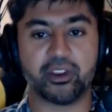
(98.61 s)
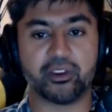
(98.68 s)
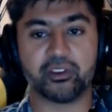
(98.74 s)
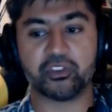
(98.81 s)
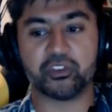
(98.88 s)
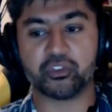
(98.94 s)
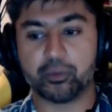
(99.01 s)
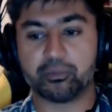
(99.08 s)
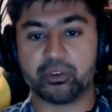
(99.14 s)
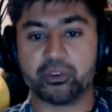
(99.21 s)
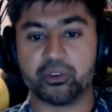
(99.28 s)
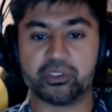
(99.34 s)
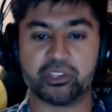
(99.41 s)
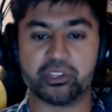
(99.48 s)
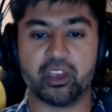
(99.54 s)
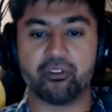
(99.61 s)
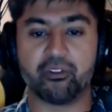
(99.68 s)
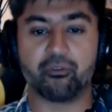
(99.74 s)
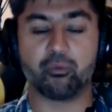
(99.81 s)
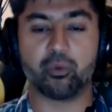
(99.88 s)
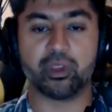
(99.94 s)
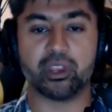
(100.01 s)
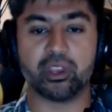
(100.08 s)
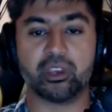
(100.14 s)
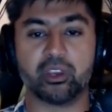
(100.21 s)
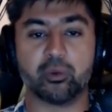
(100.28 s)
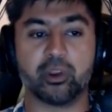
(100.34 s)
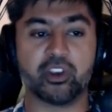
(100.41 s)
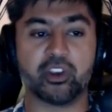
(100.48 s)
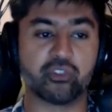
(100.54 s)
You script new stuff
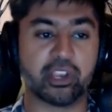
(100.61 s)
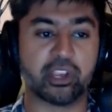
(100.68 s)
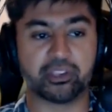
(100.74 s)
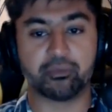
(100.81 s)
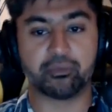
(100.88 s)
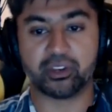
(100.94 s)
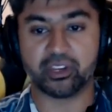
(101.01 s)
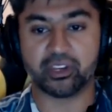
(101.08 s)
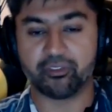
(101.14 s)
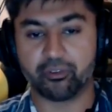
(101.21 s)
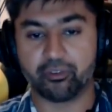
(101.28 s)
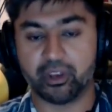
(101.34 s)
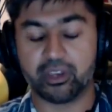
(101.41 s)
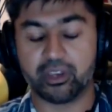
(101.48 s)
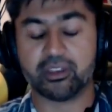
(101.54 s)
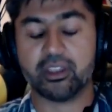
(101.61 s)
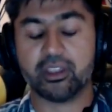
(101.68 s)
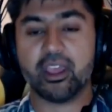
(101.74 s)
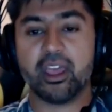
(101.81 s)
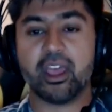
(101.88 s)
when you want to try something different.